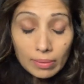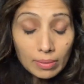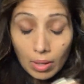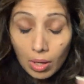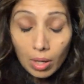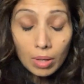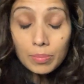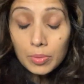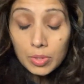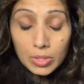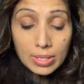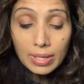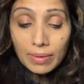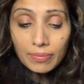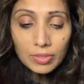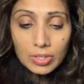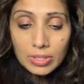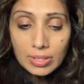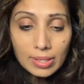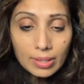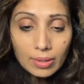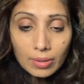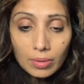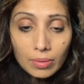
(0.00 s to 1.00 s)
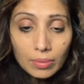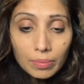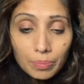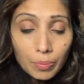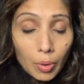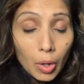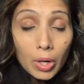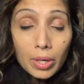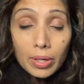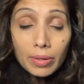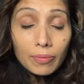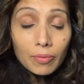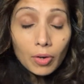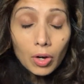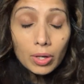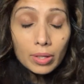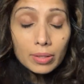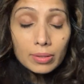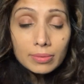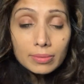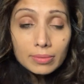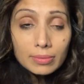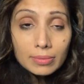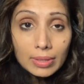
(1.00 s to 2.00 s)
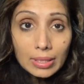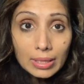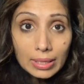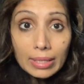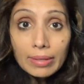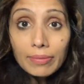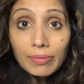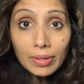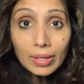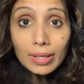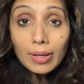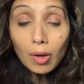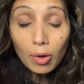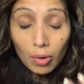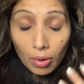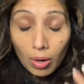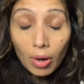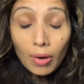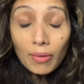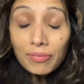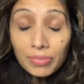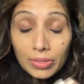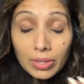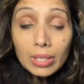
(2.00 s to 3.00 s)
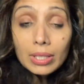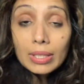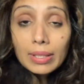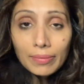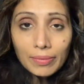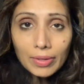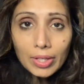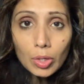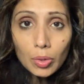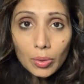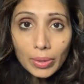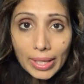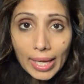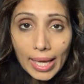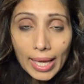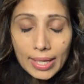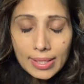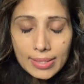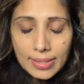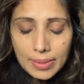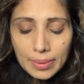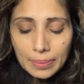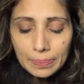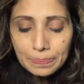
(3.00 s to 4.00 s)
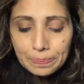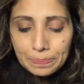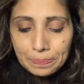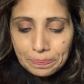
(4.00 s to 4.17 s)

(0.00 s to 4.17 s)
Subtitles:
almost every single part of our living, of the living organism.